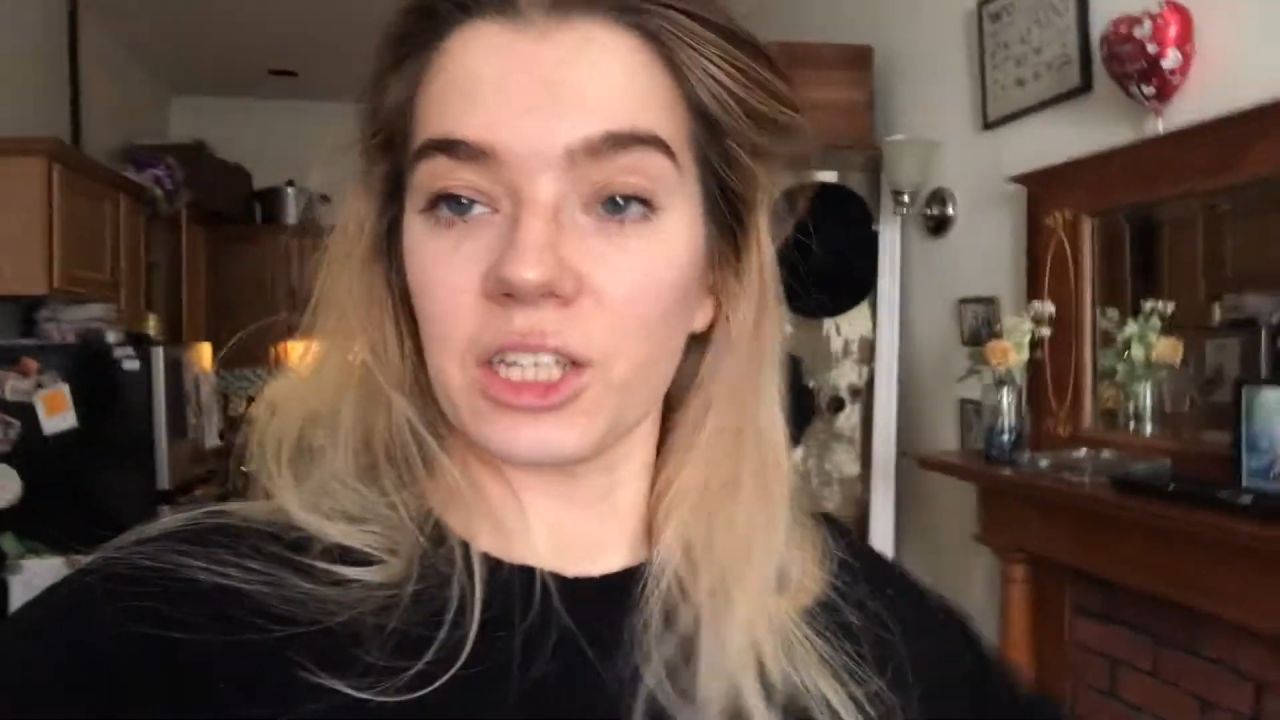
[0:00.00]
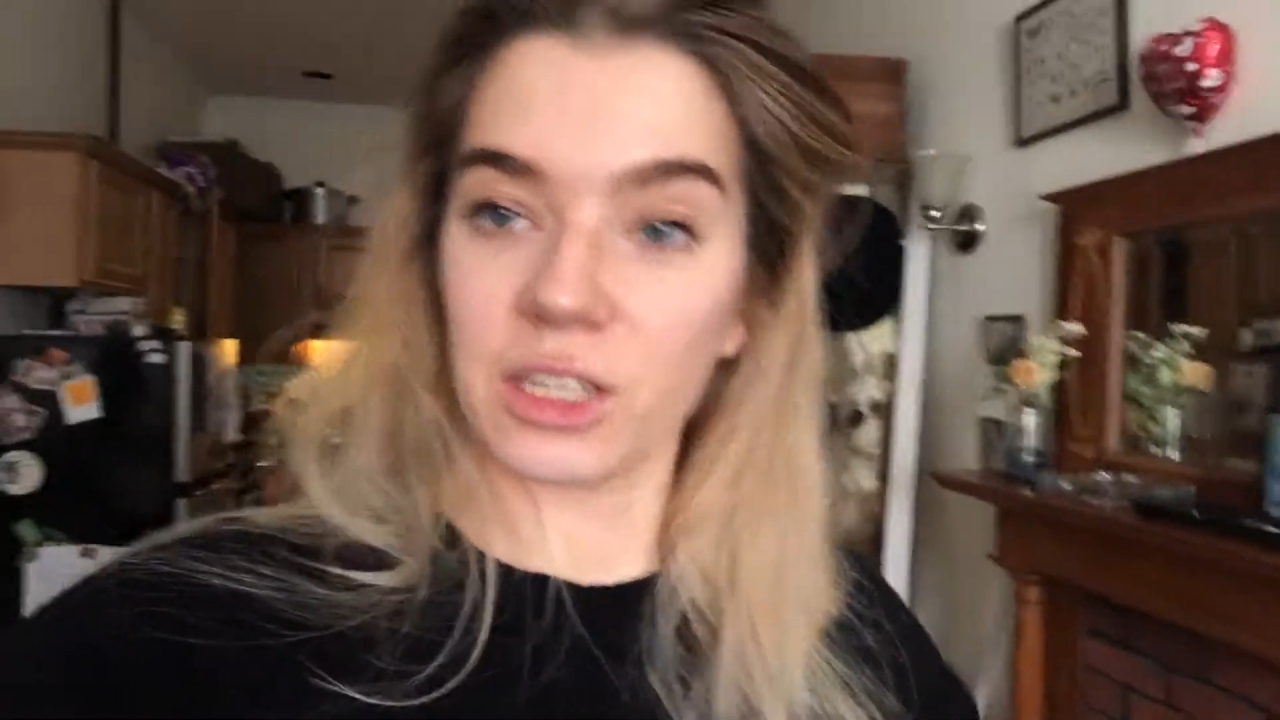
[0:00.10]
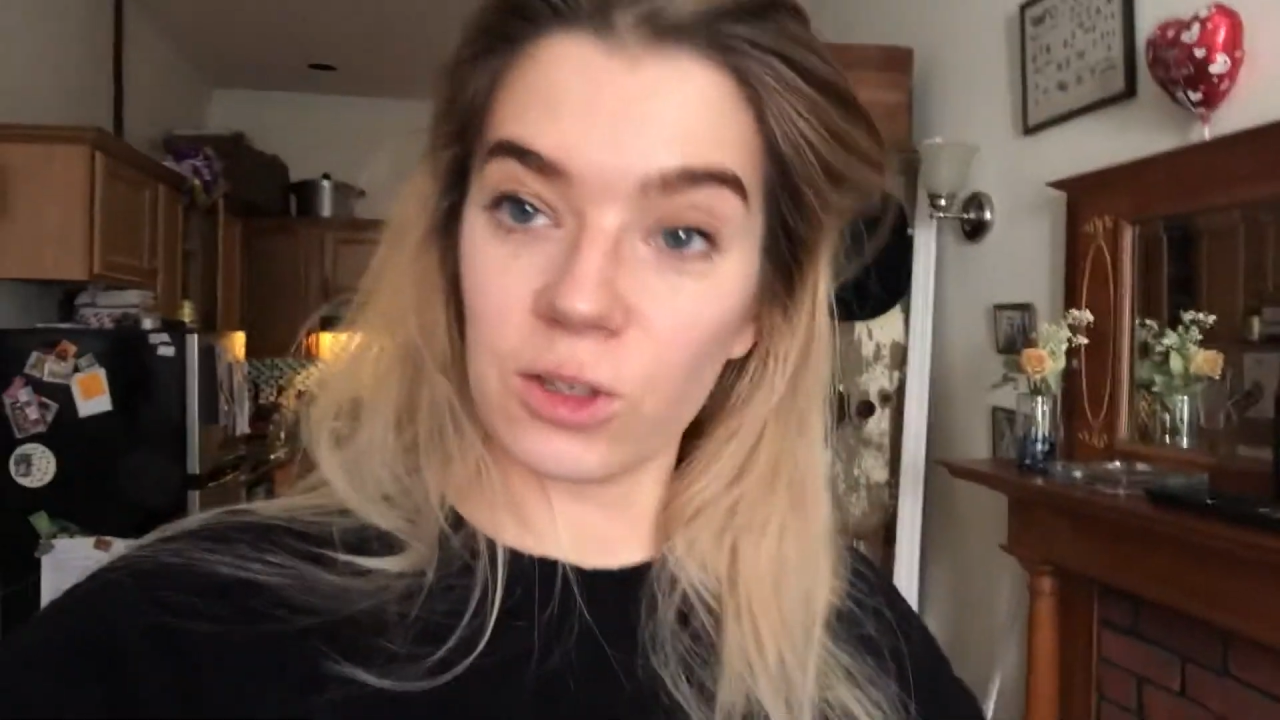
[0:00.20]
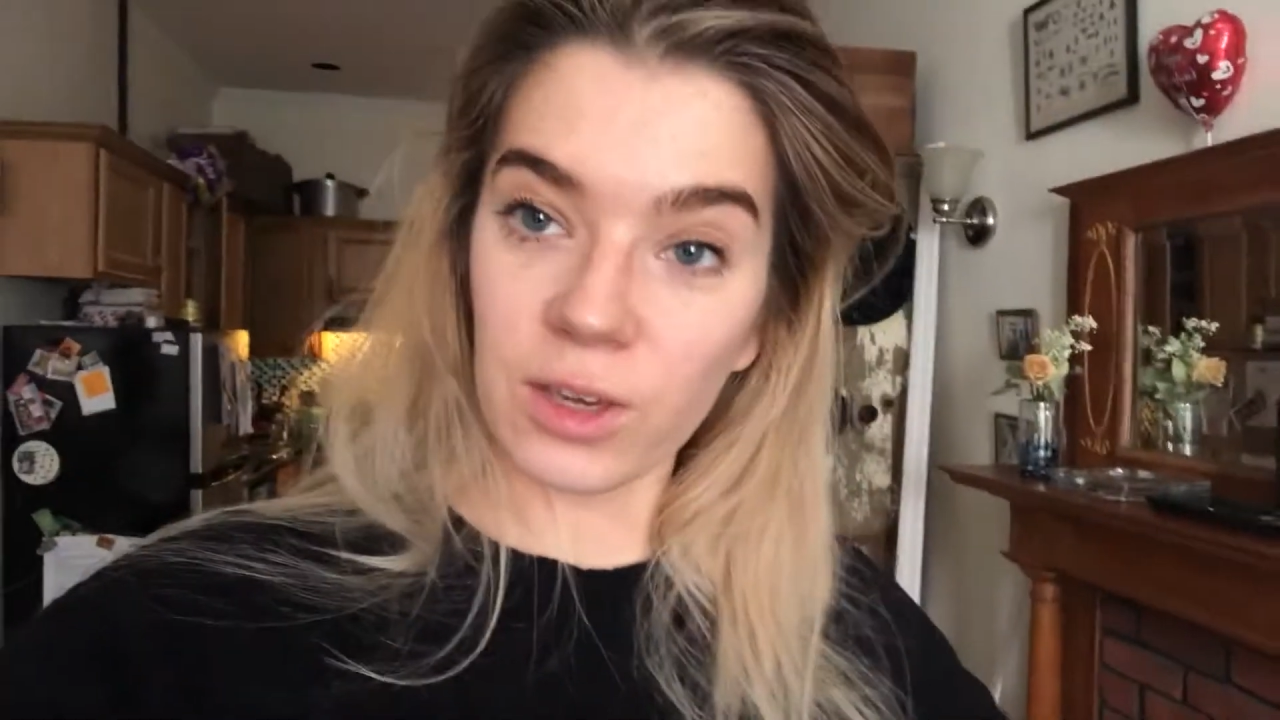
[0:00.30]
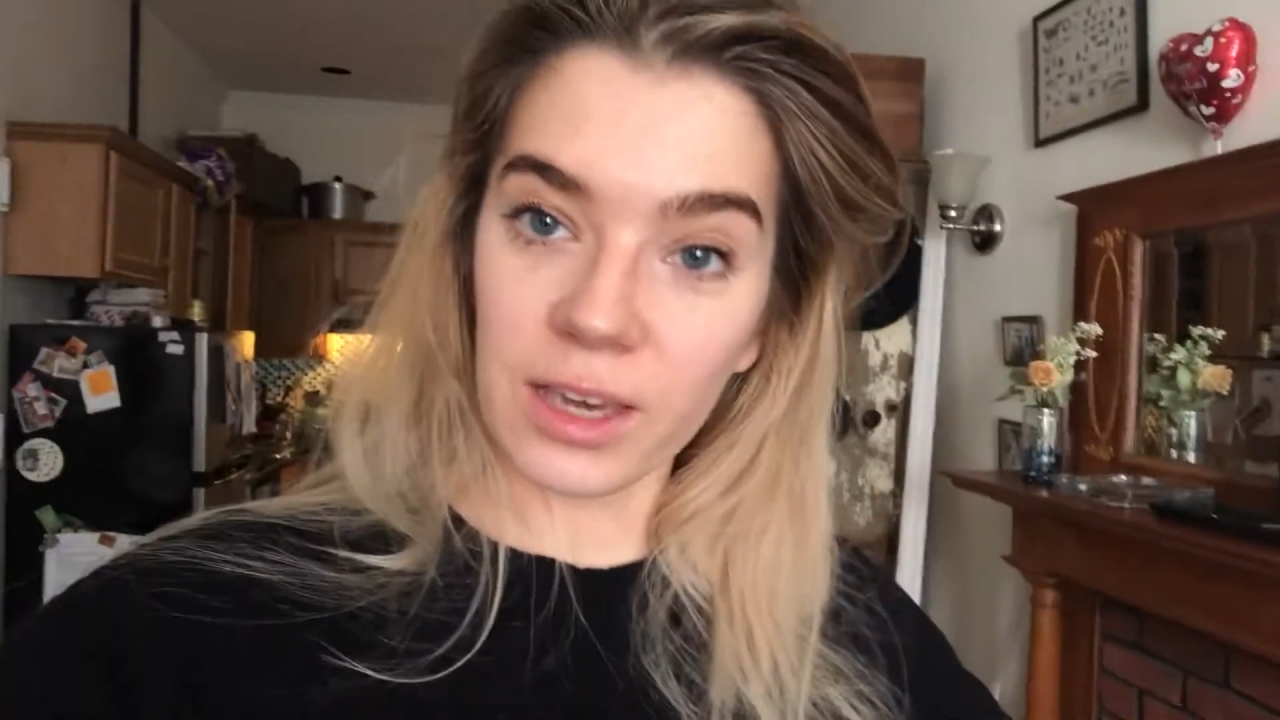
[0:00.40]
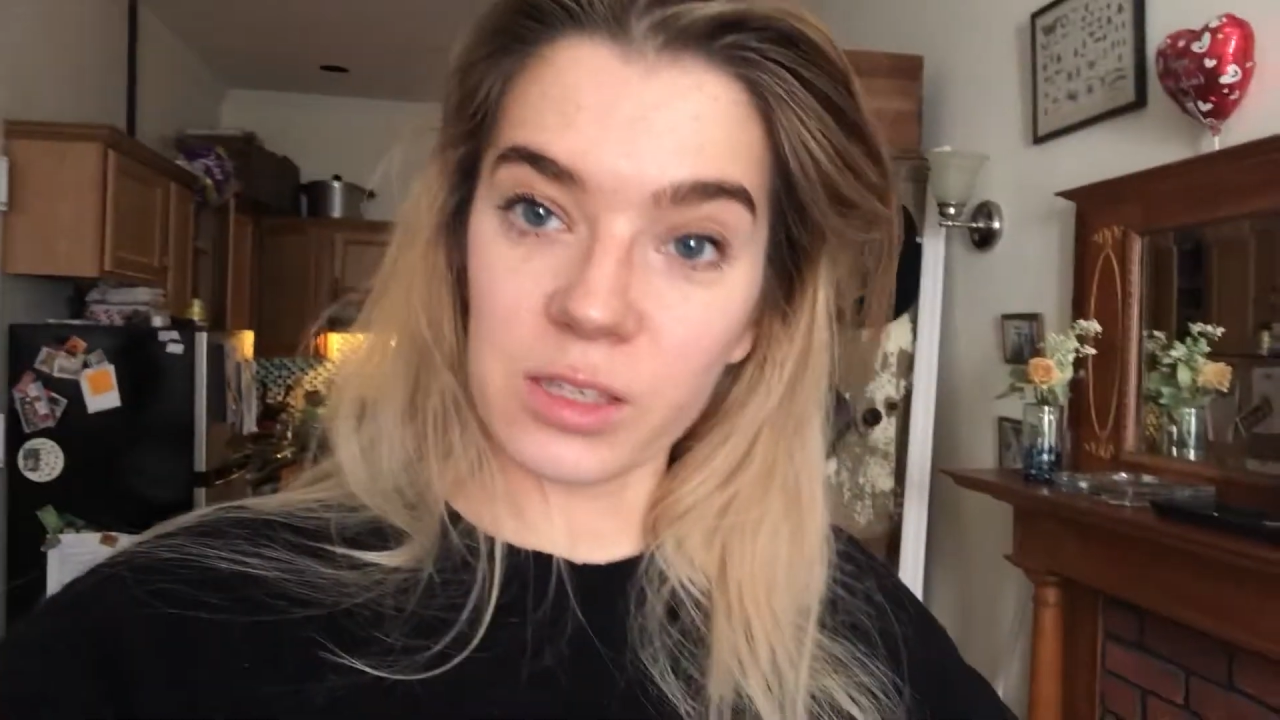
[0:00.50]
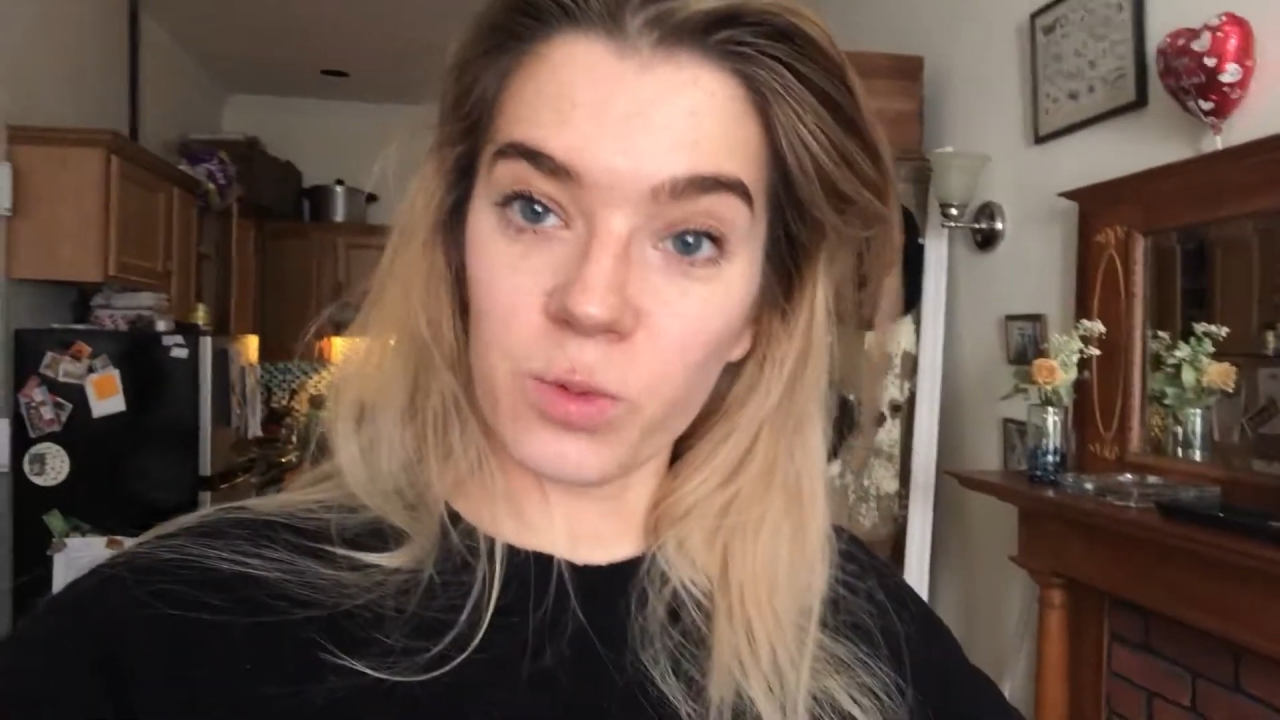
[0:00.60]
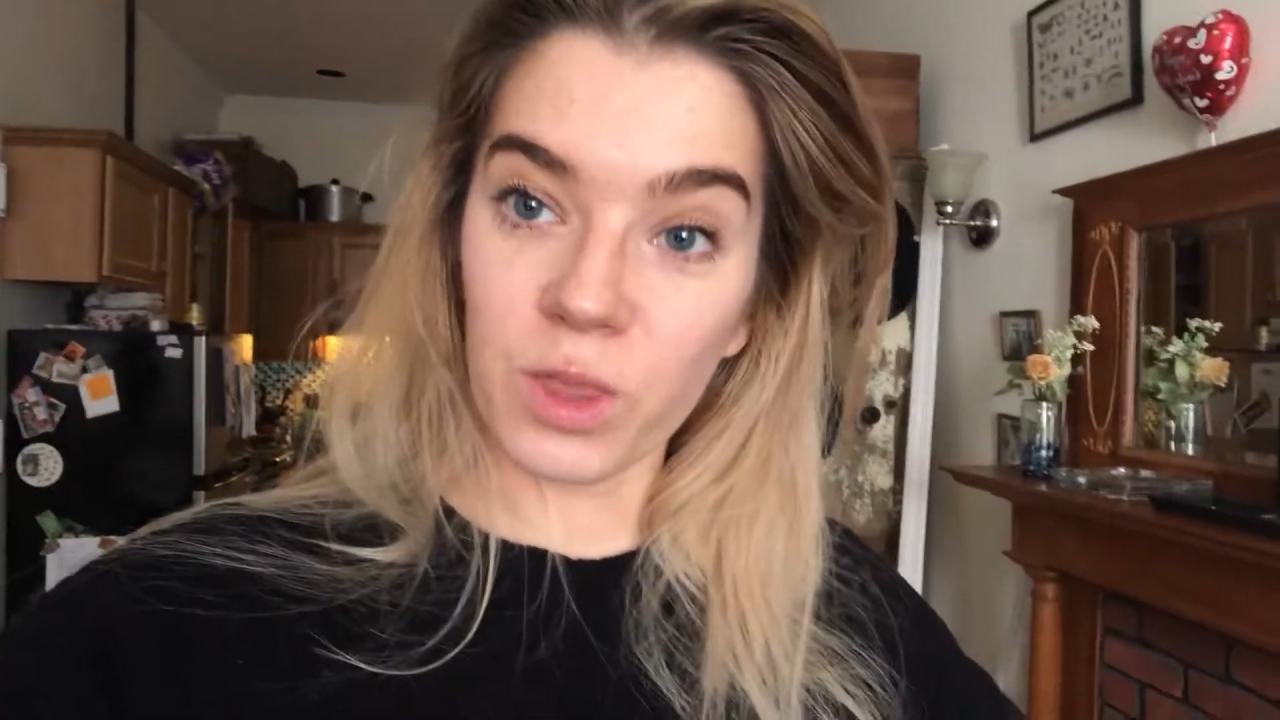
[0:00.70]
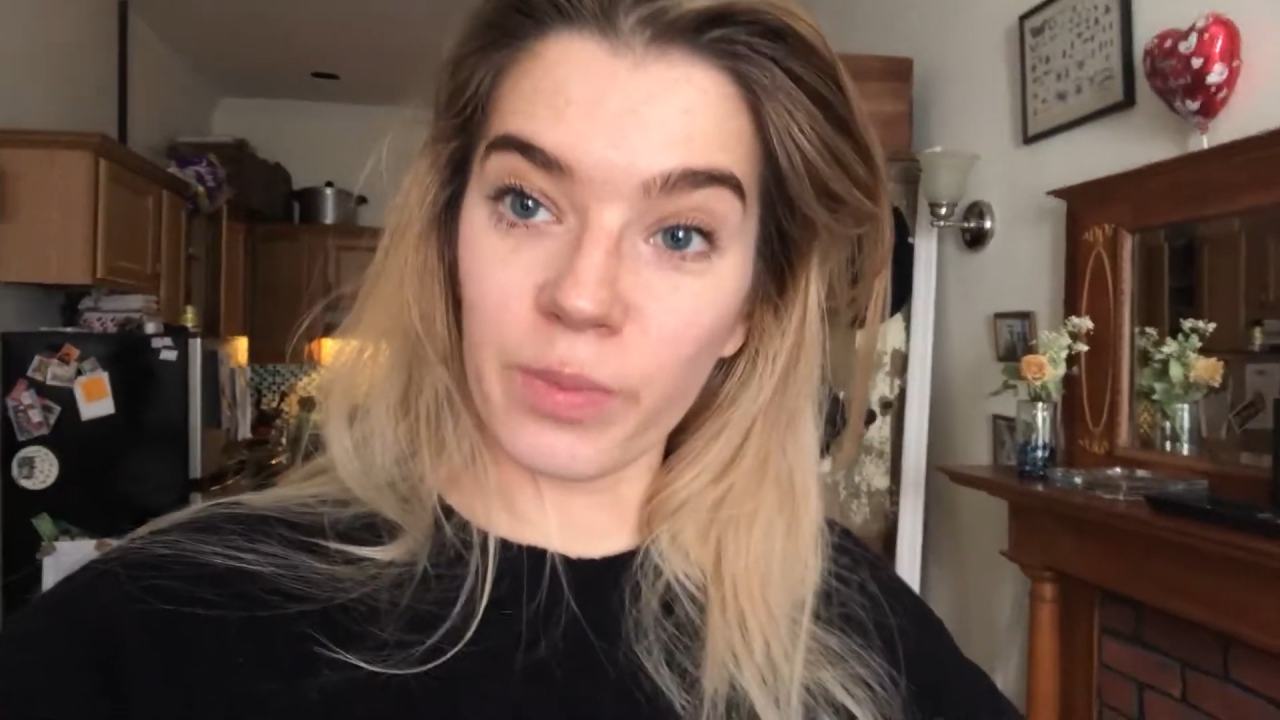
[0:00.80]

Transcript: And I'll take